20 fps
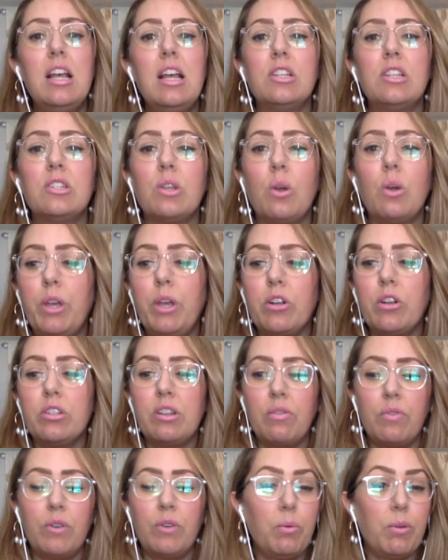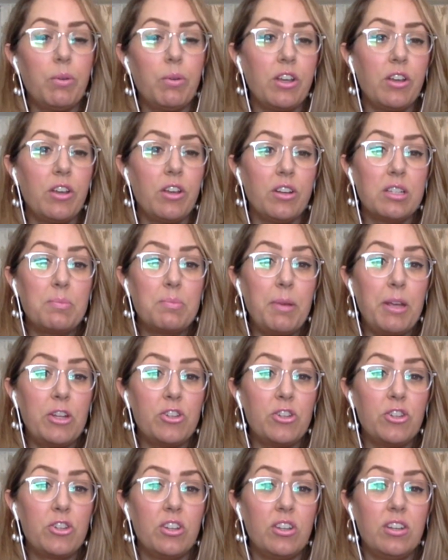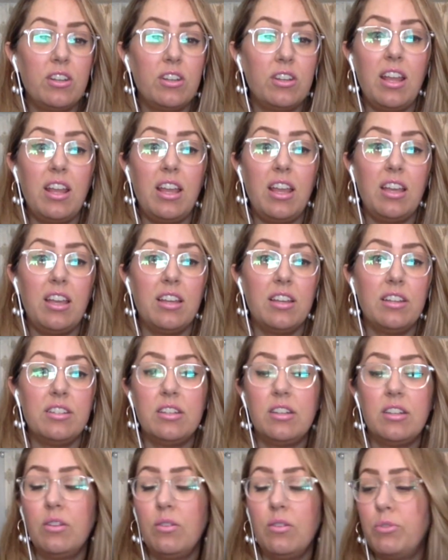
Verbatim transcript: So we are definitely working on expansion and